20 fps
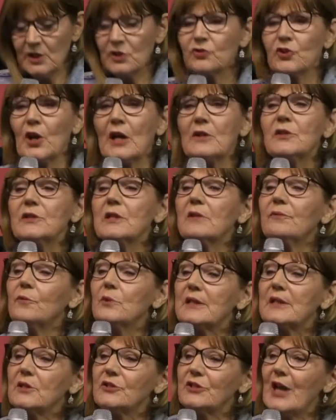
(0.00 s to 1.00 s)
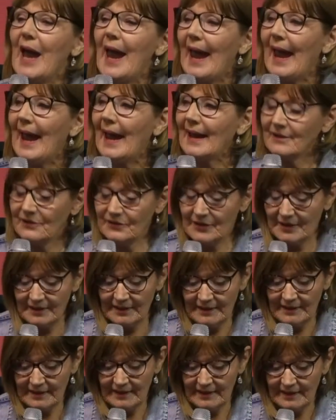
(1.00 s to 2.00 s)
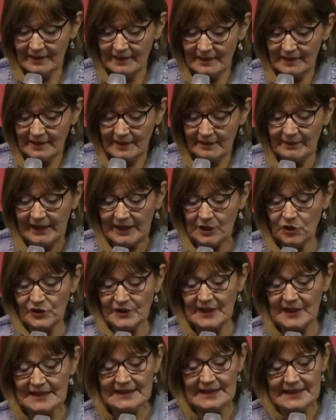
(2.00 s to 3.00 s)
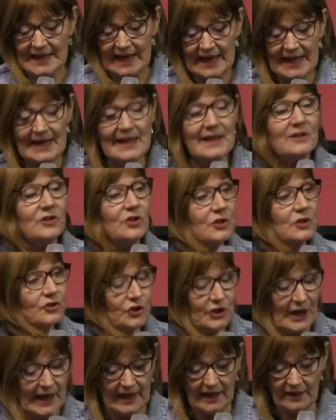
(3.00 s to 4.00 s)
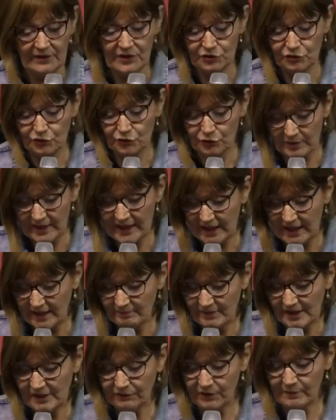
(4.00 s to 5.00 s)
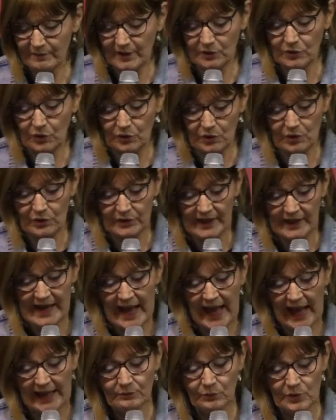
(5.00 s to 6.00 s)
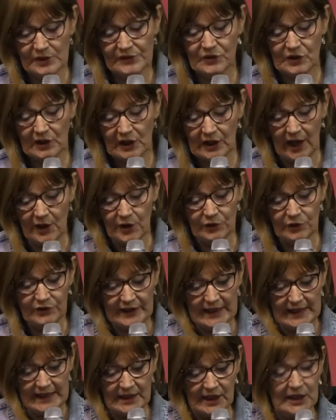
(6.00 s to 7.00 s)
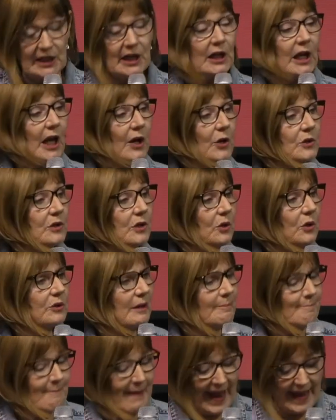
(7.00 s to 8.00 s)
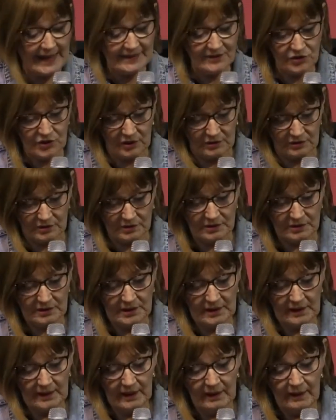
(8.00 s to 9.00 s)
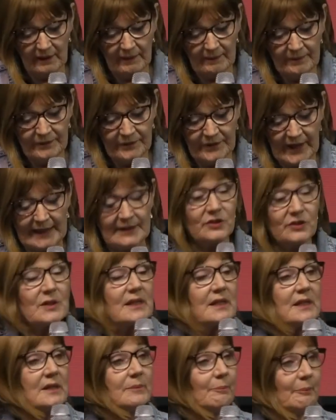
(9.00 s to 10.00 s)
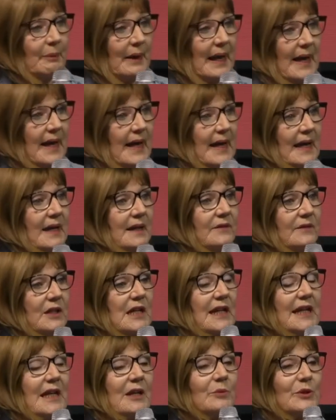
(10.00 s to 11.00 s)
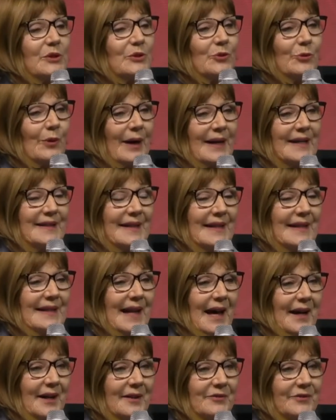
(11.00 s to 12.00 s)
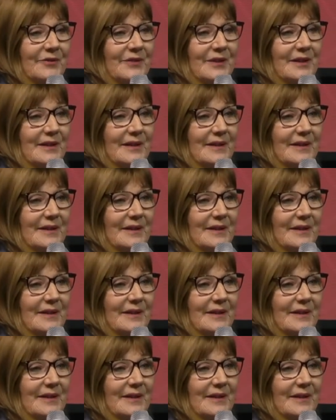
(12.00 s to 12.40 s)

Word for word: Joseph was attacked because he dared to share the dreams from the Lord and was clothed in a cloak or a mantle that displayed that he was greatly loved.